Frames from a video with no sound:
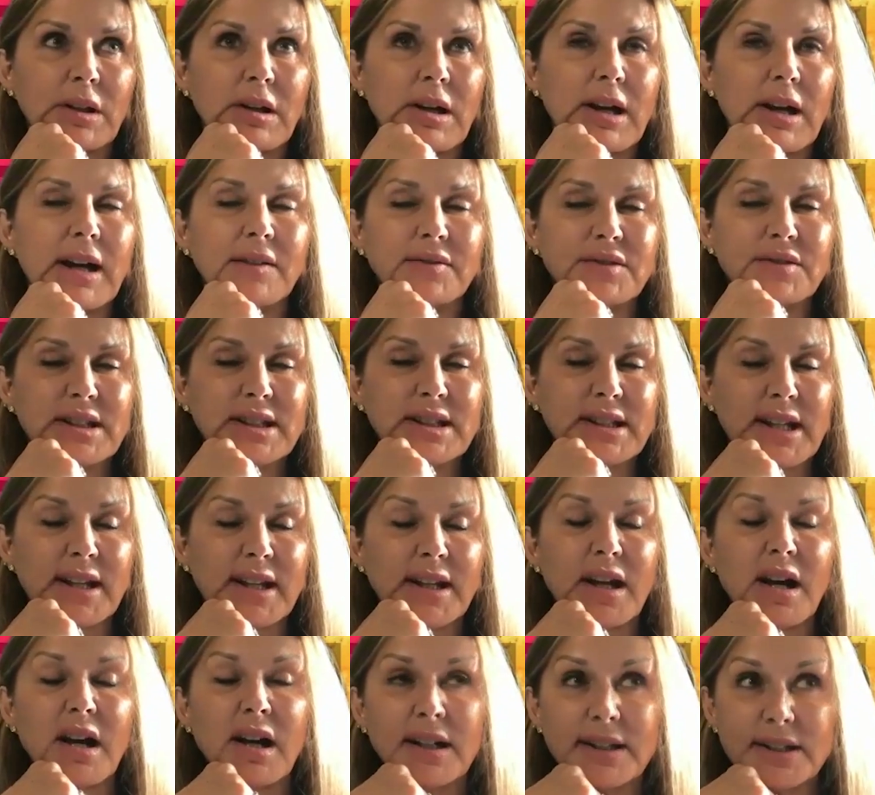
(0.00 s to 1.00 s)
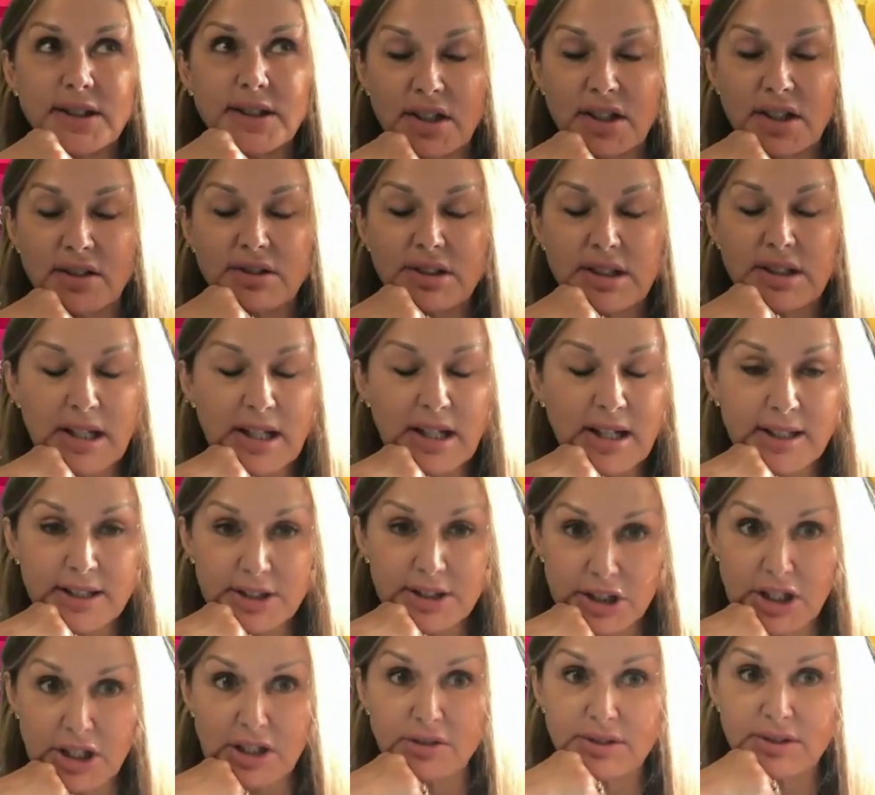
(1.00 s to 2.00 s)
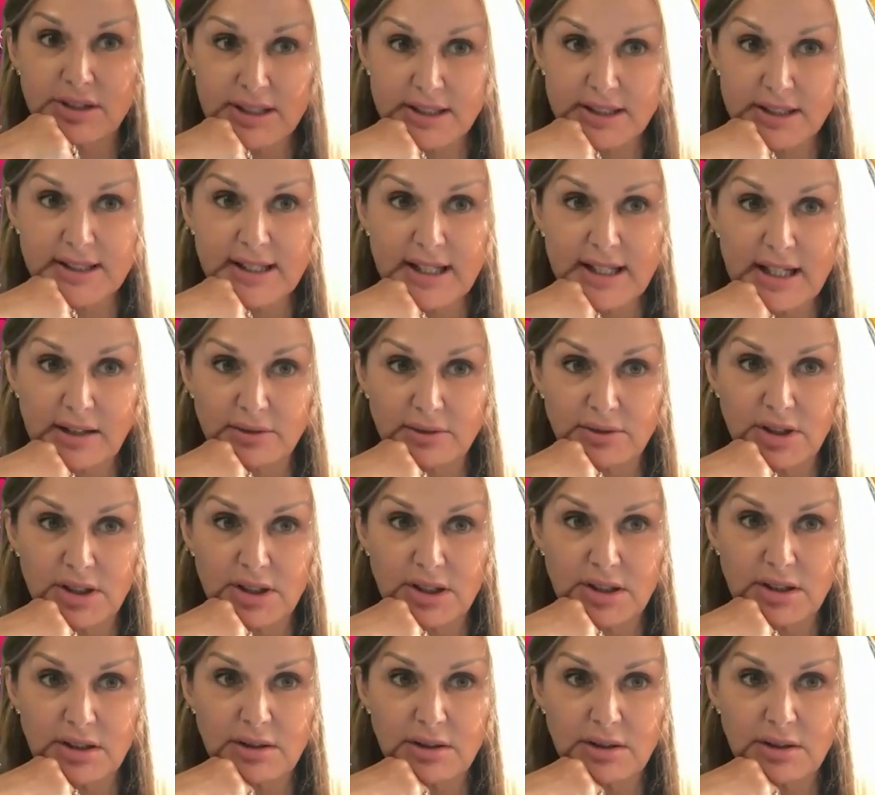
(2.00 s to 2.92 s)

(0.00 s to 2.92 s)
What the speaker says: I have to say I don't discount,